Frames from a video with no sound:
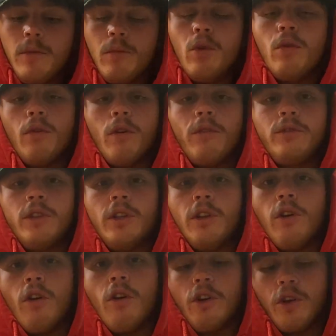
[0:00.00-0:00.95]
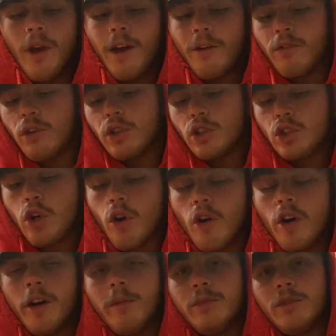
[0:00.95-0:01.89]
more often than not you haven't got
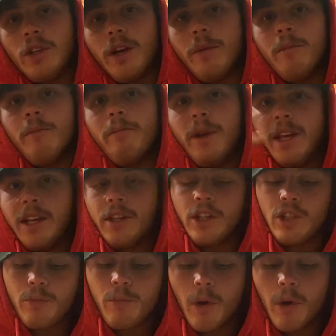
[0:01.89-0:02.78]
time to make this